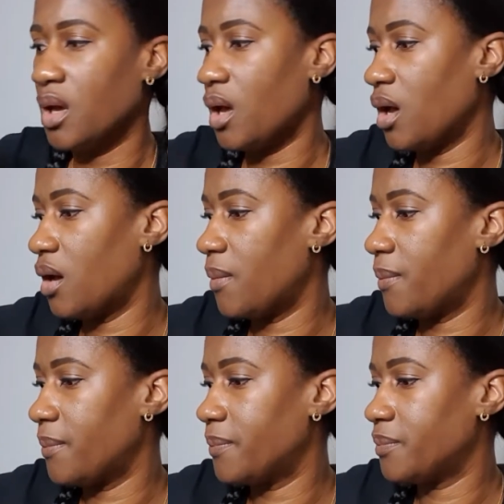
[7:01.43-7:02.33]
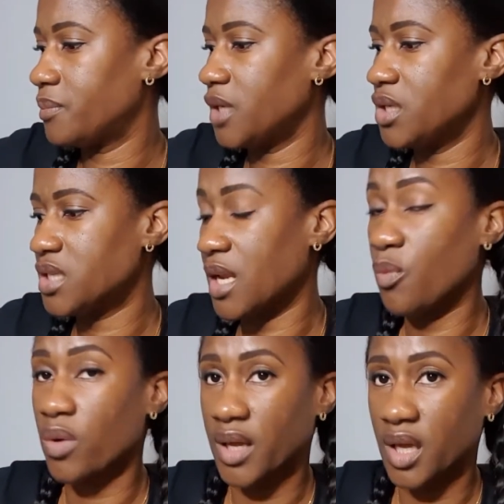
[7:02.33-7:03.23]
I'm
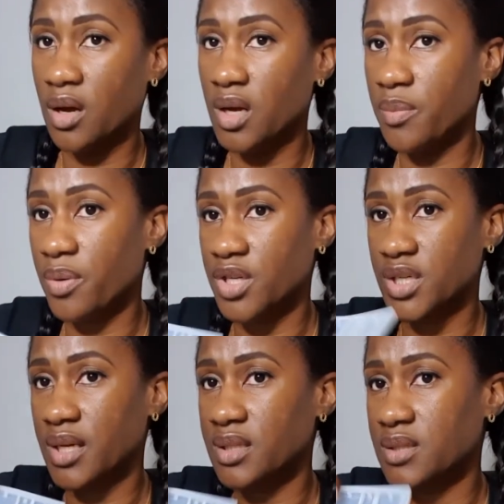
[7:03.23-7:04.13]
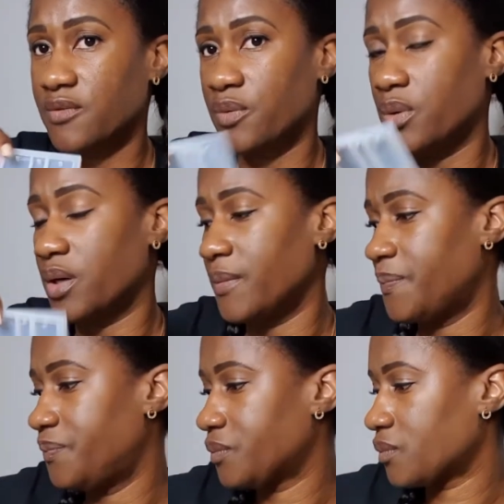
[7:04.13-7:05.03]
working on a project for
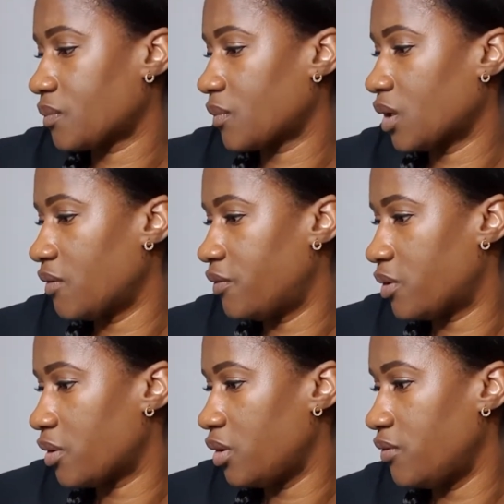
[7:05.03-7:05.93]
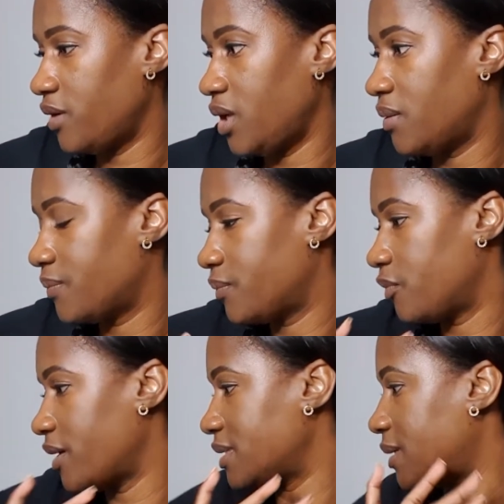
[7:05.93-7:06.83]
UV
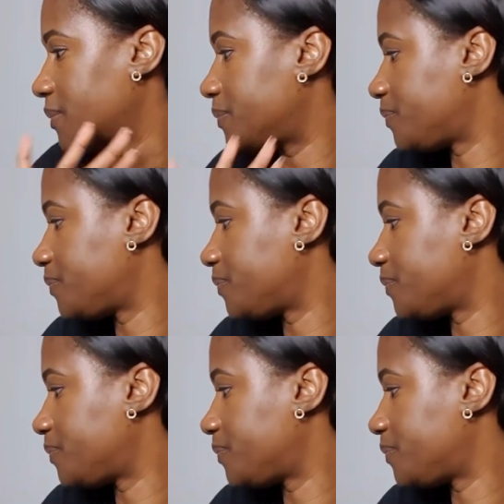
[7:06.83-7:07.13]
resin.